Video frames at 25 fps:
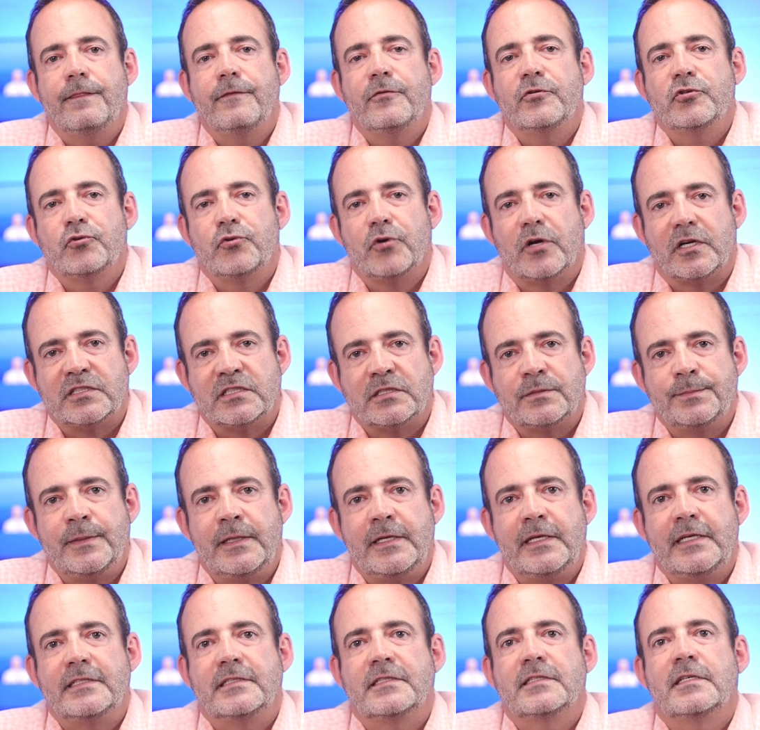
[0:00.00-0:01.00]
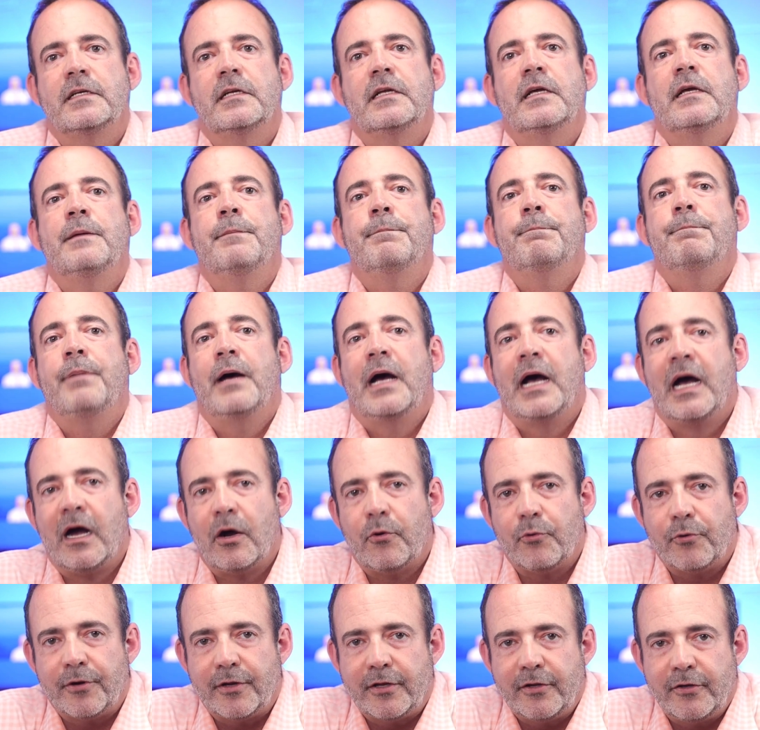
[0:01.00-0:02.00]
Trust me, it's going to
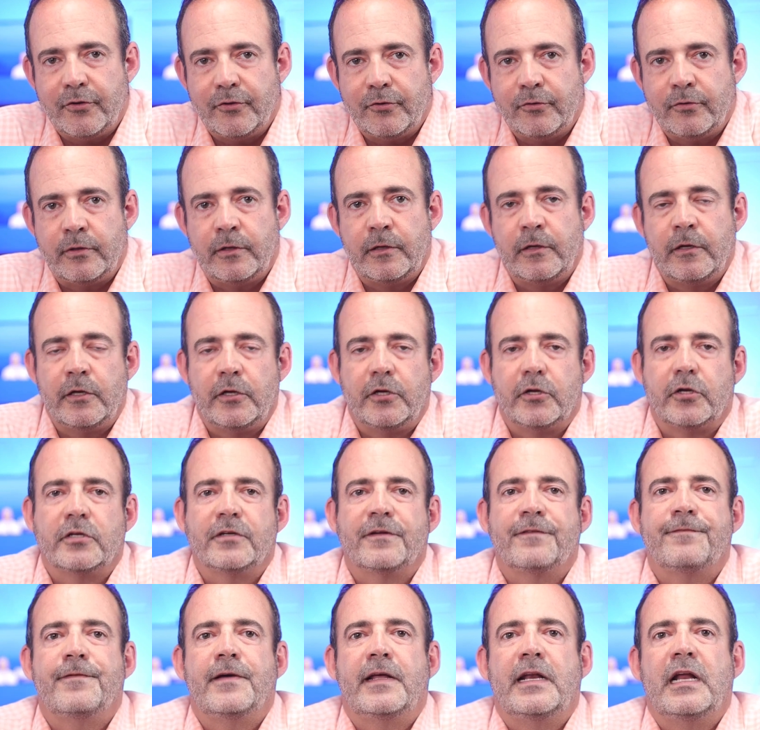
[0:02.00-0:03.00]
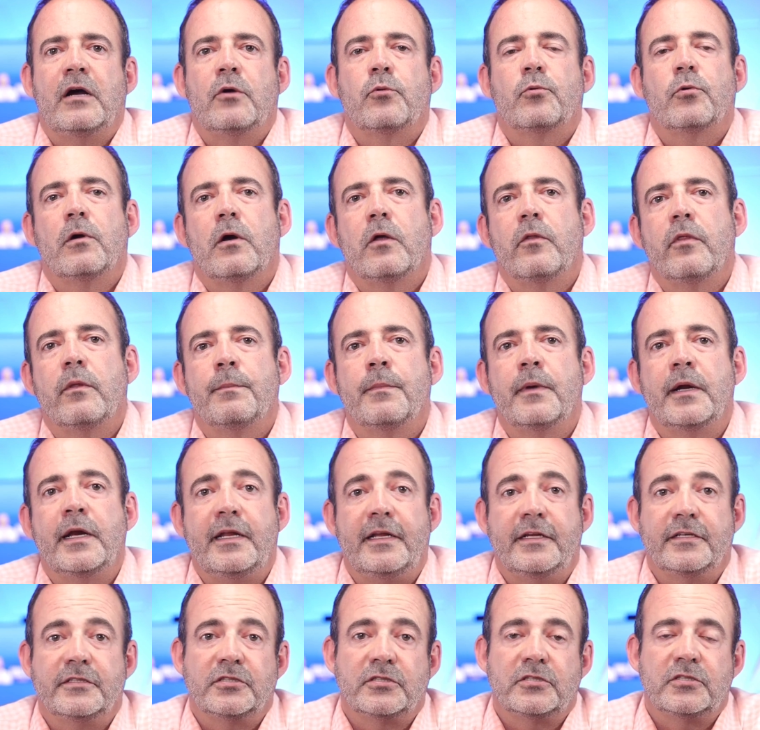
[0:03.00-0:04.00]
empower you. You're going to find out where all the
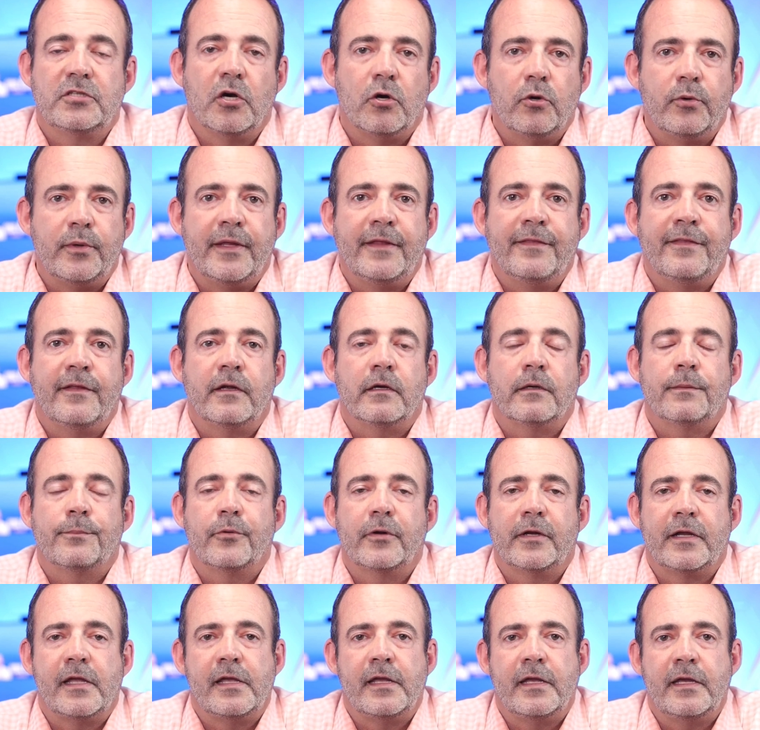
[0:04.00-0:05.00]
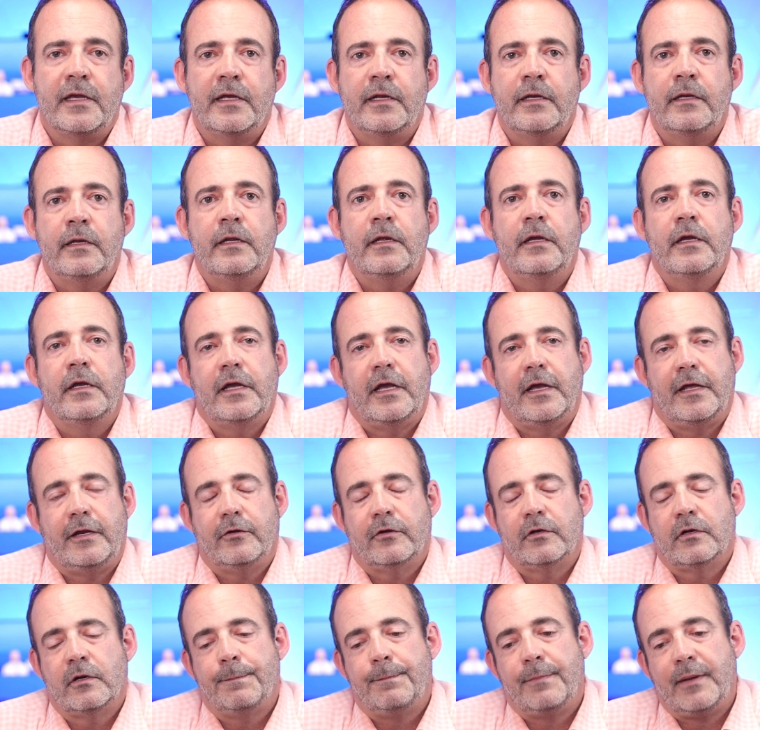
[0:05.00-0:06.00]
money is going that you're bringing in, and
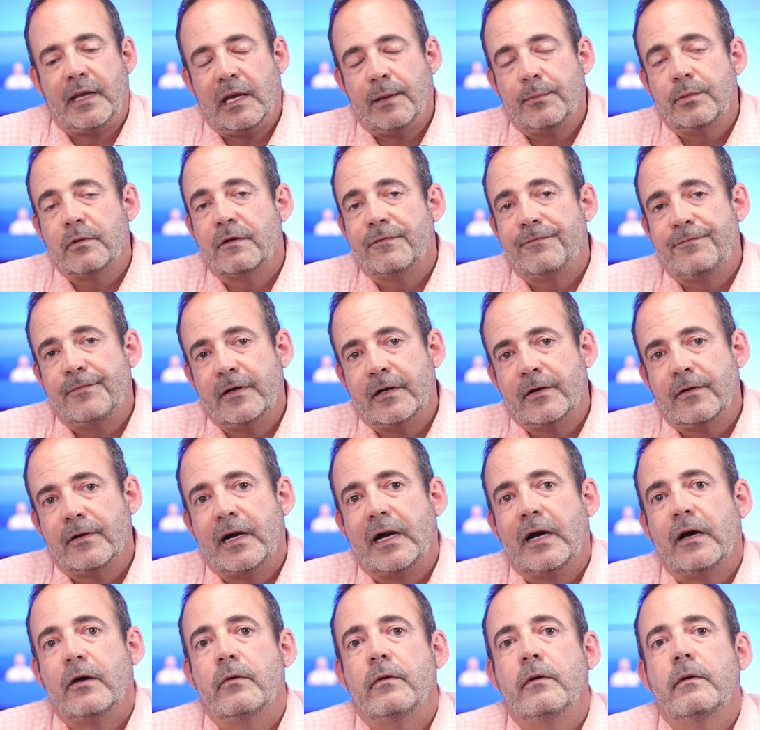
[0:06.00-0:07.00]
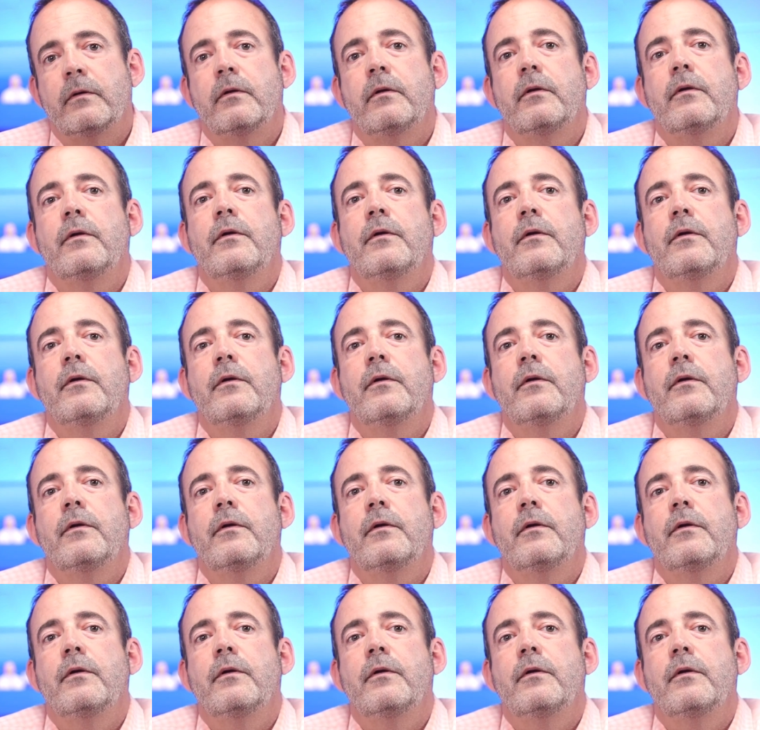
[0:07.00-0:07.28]
you're going to be able to figure out